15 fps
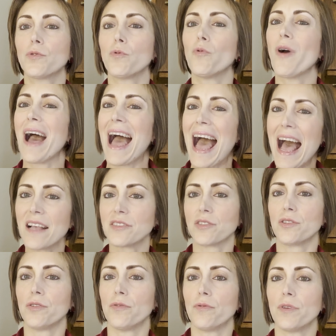to ask
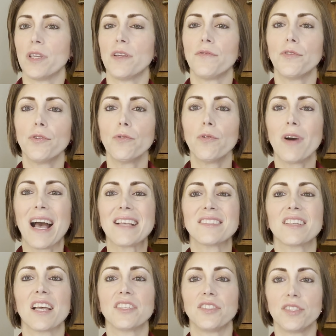you if you, as
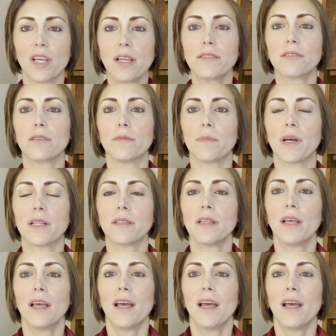a gentleman,